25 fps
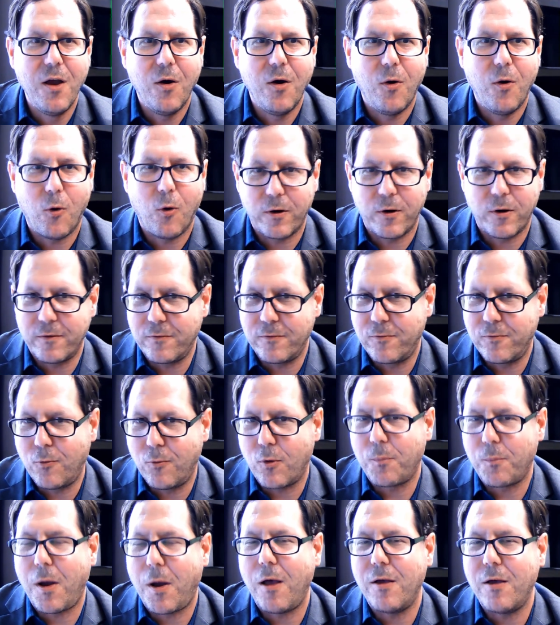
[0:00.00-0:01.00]
or for
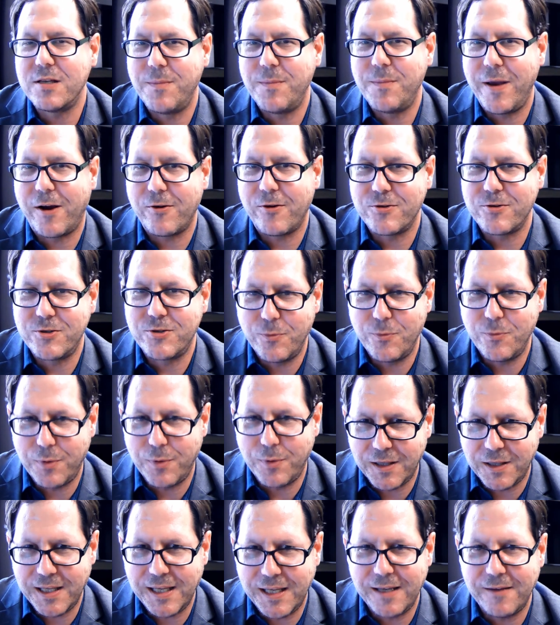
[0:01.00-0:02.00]
policymakers to
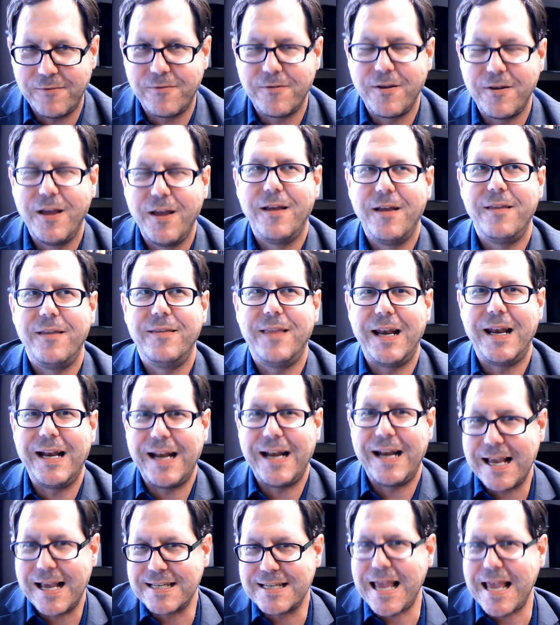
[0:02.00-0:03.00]
believe that it
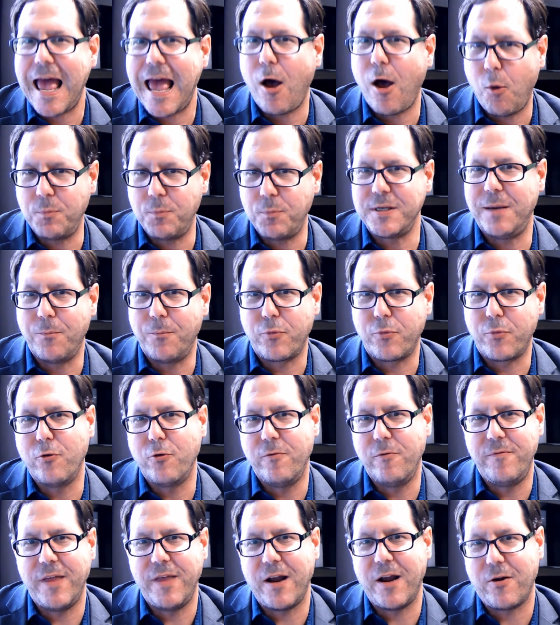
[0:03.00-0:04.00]
has helped
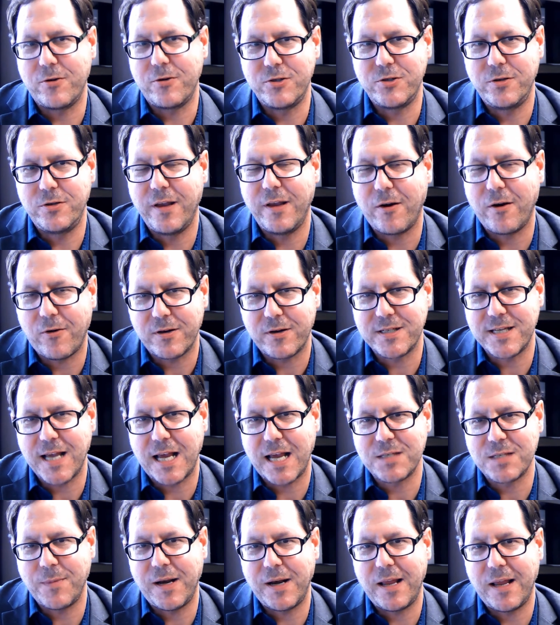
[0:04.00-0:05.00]
improve their
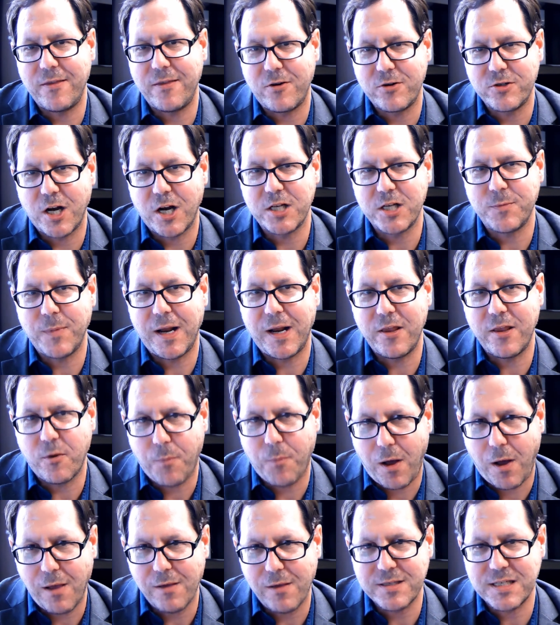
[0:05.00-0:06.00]
assessment and their judgment and their
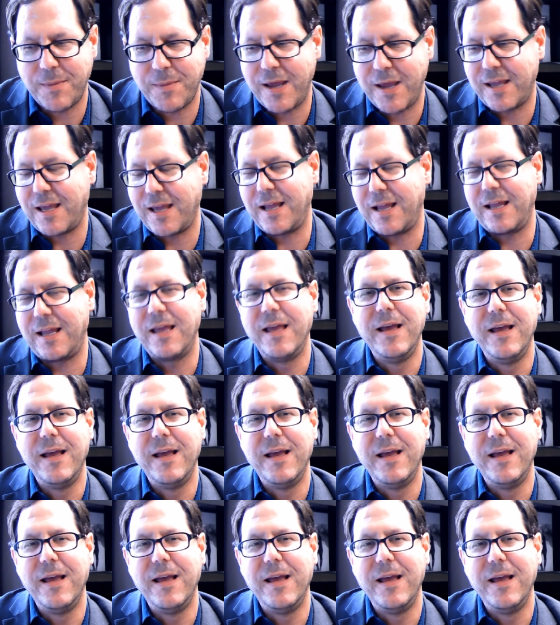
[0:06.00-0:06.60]
policymaking,